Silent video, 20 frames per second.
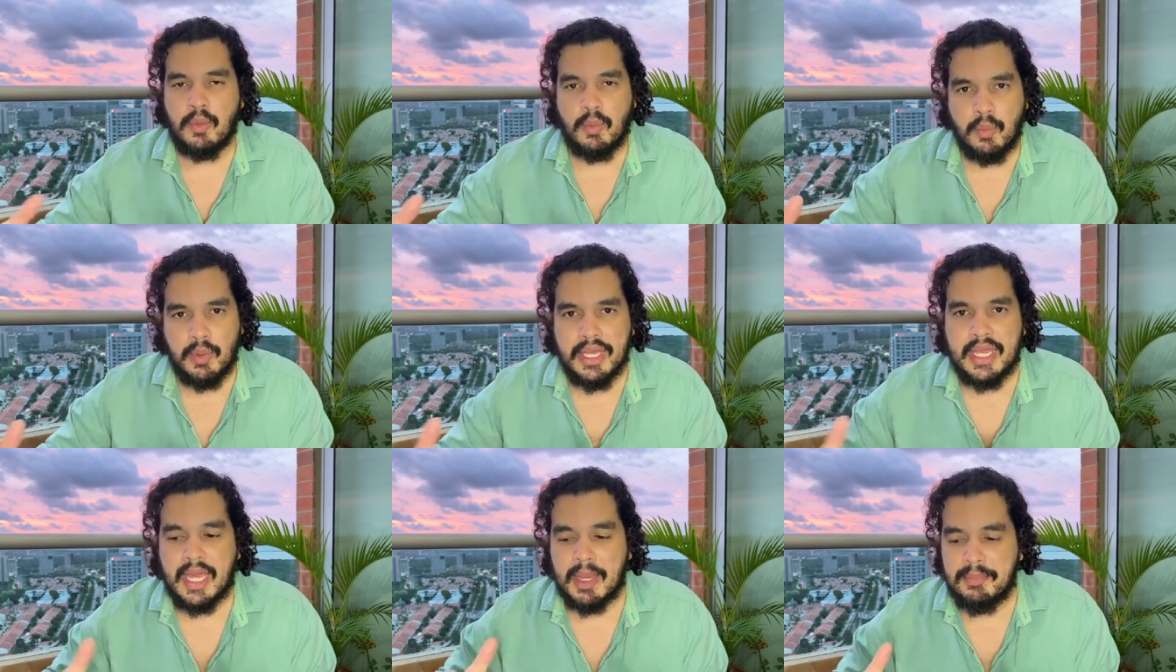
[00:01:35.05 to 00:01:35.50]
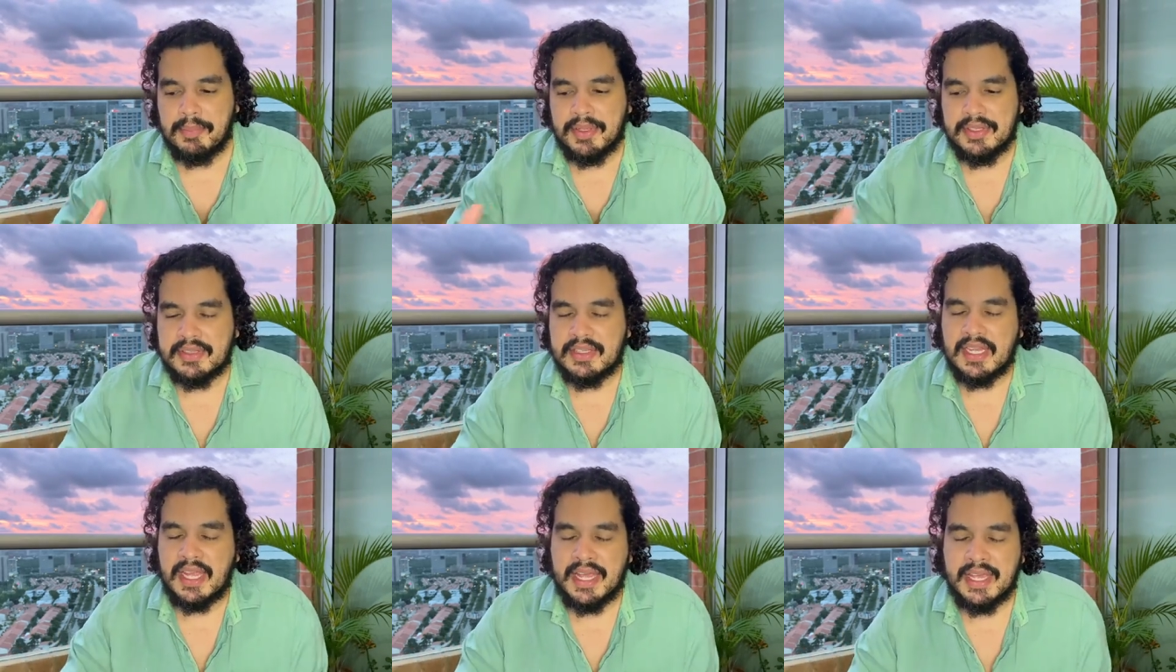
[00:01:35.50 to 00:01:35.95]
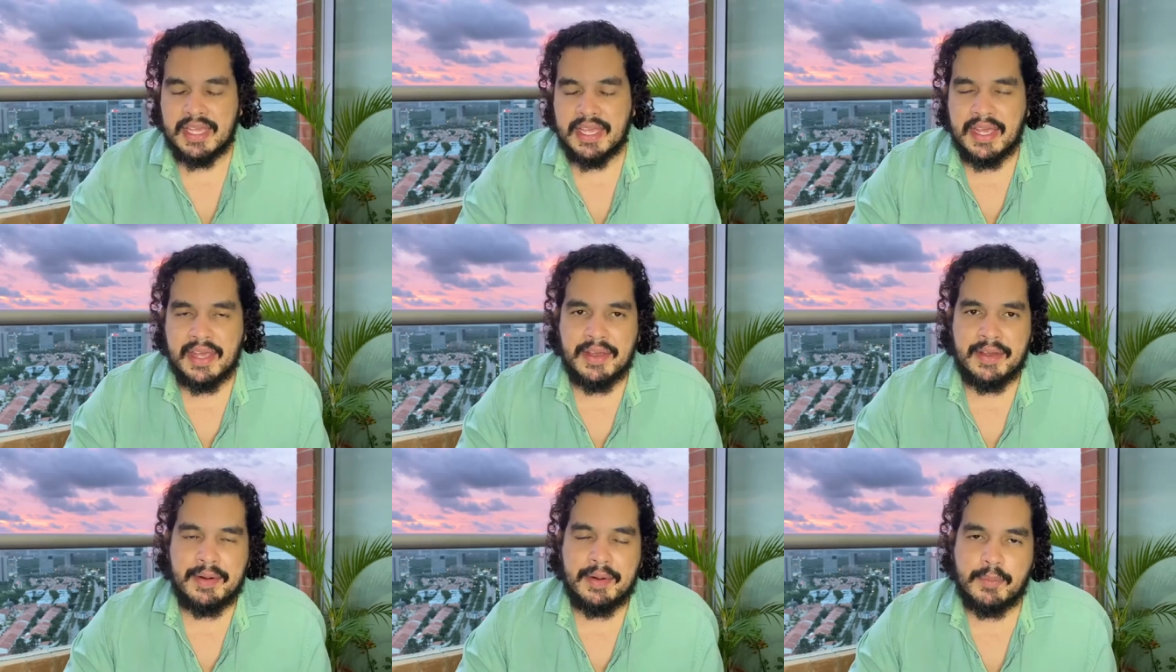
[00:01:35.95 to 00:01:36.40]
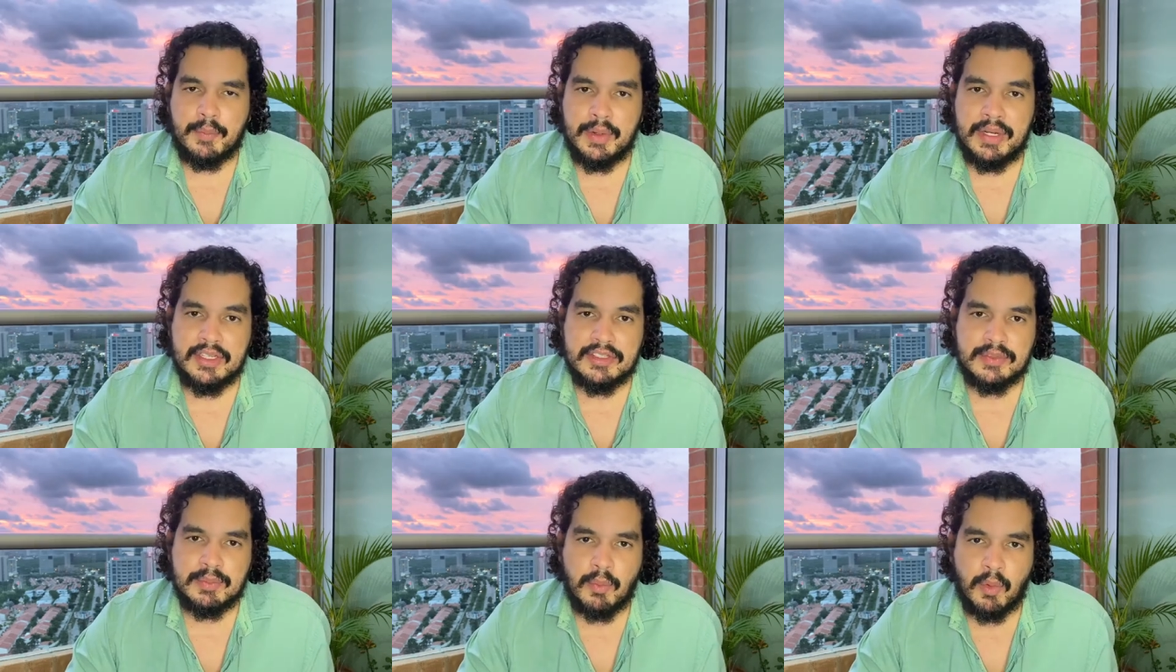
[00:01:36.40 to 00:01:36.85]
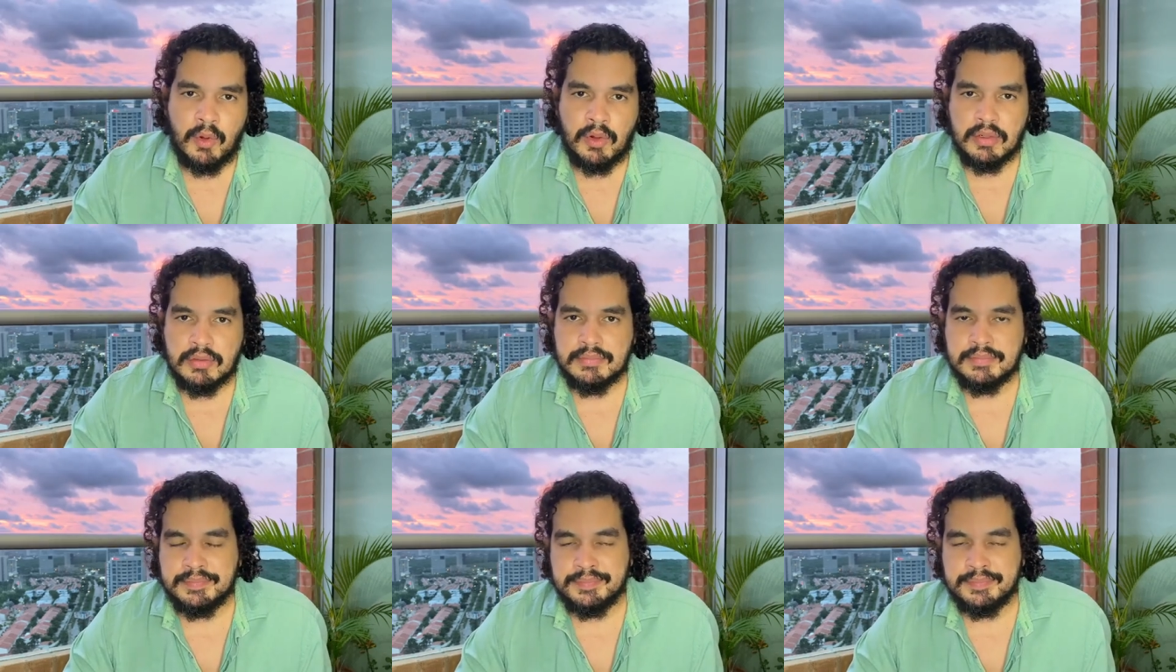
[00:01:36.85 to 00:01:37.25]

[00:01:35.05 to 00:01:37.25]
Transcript: we kept it like uh, really small.